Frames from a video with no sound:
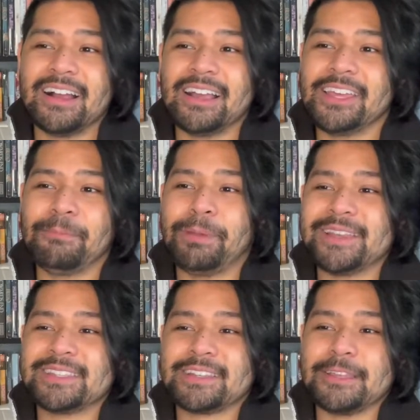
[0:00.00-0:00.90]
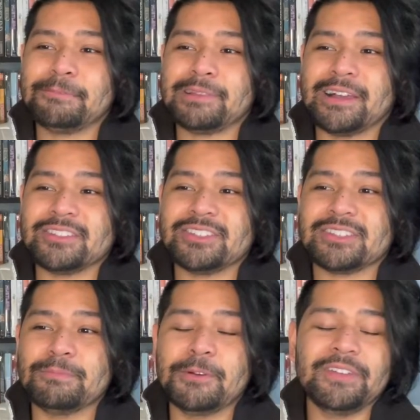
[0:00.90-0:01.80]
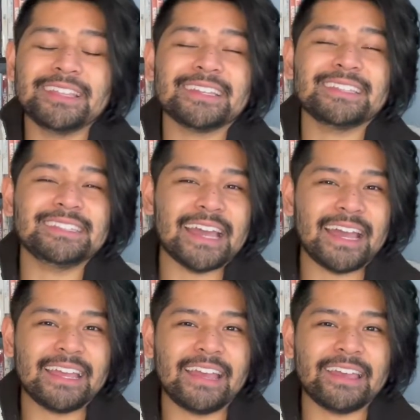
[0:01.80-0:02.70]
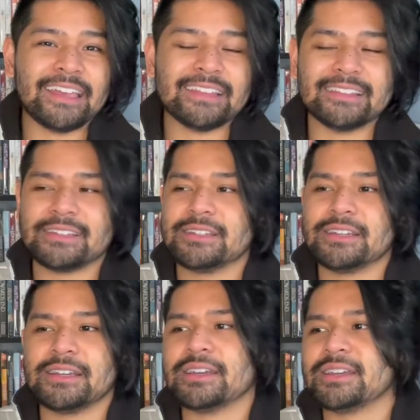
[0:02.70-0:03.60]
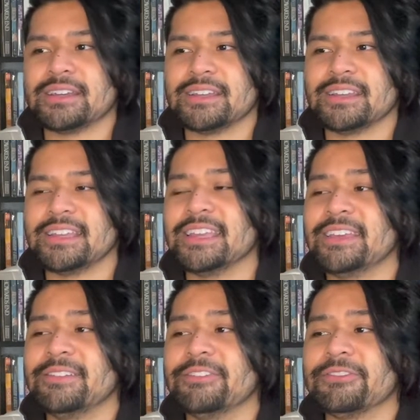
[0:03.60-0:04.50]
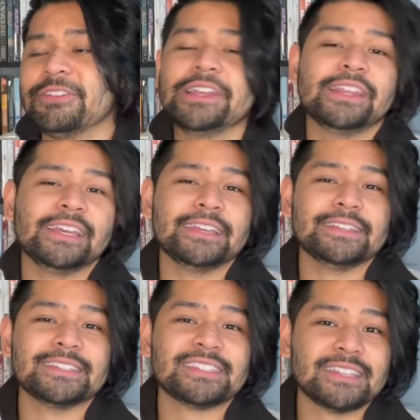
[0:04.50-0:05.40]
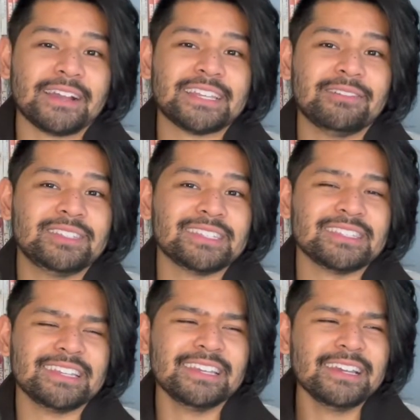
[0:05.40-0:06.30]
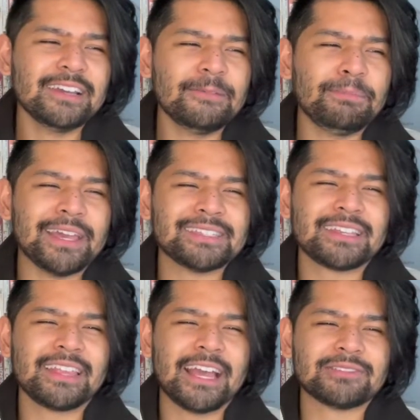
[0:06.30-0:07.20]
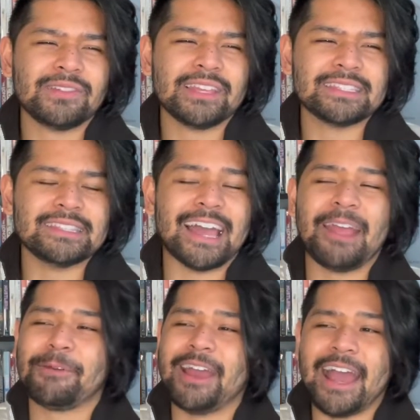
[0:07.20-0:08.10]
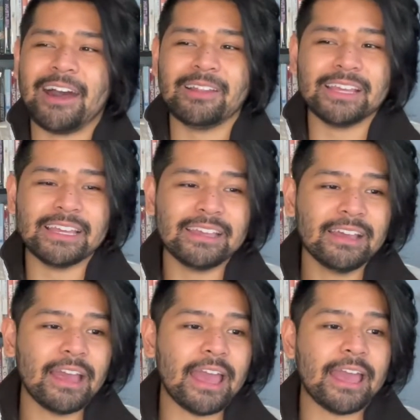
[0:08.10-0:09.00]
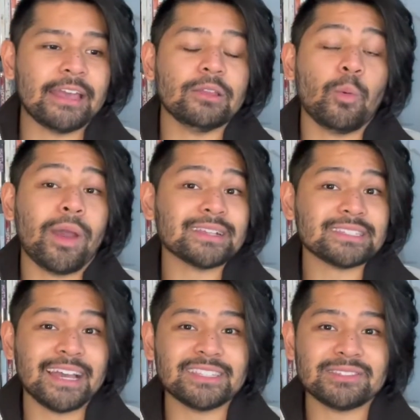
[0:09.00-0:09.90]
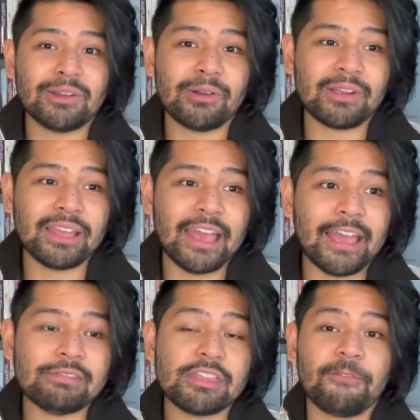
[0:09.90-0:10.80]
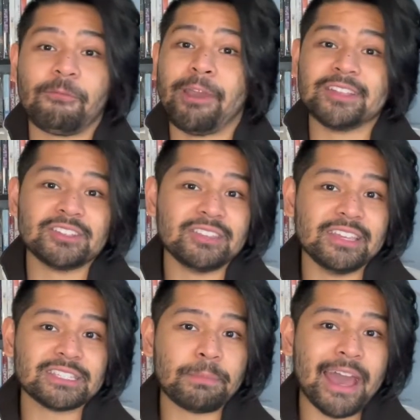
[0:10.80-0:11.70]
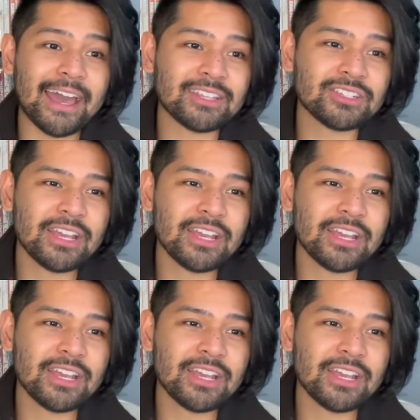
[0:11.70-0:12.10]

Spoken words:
it basically plunges the movie into debt, and it really sucks how Disney basically has released Nightmare Alley and West Side Story and The French Dispatch